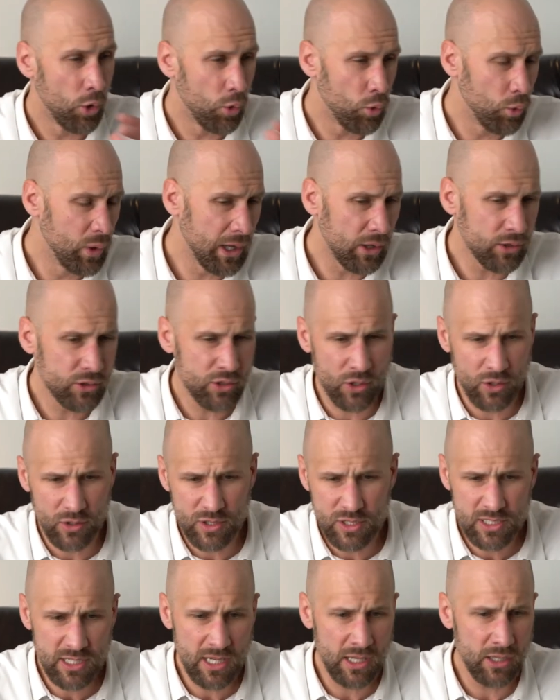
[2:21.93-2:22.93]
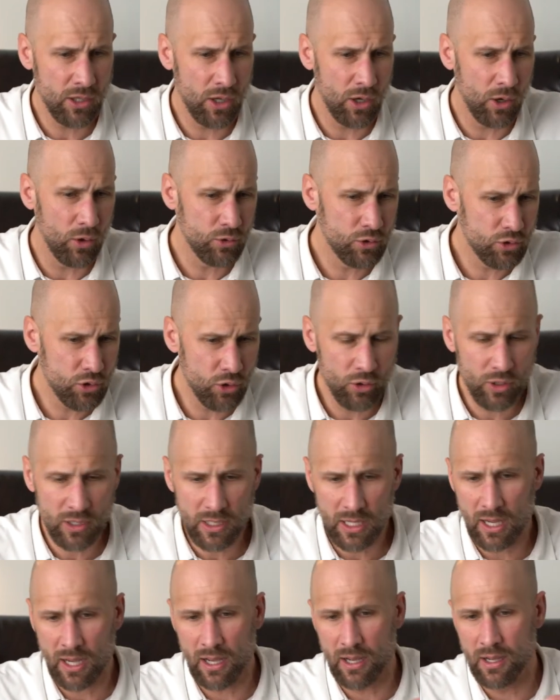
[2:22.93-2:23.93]
Realtor, Zillow,
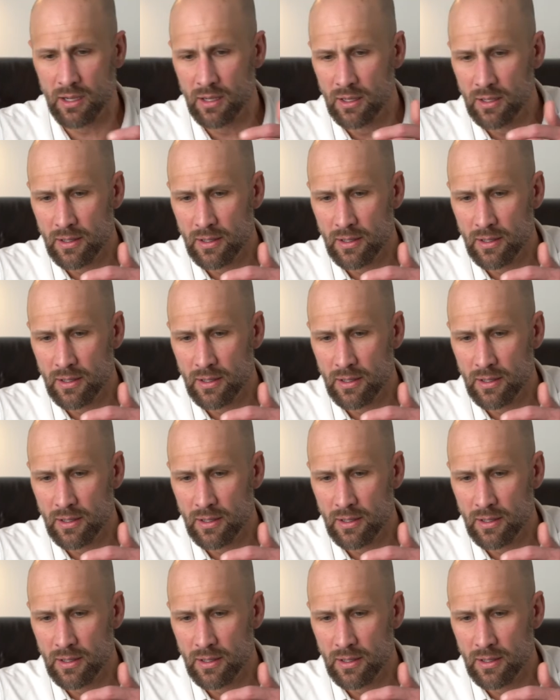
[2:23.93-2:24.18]
Trulia.